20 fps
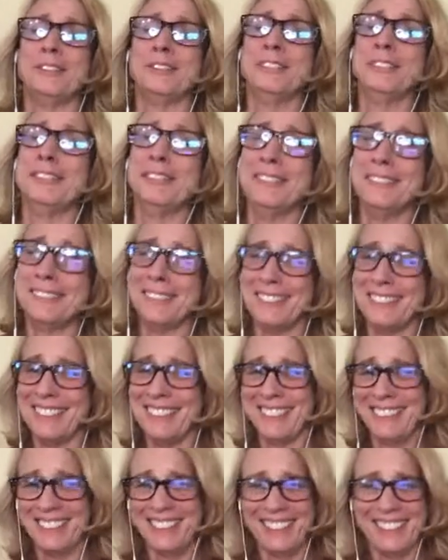
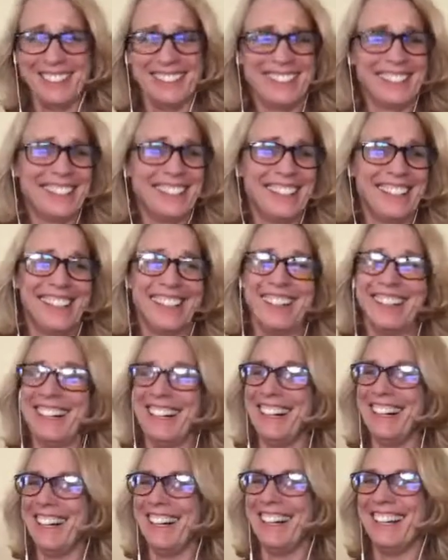
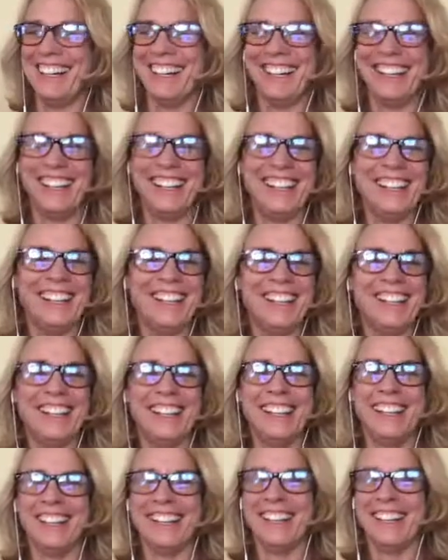
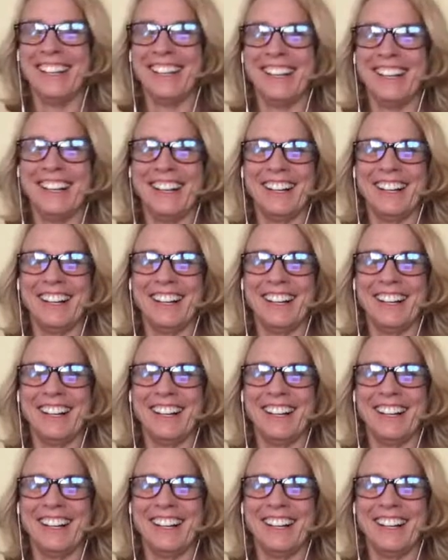(silent)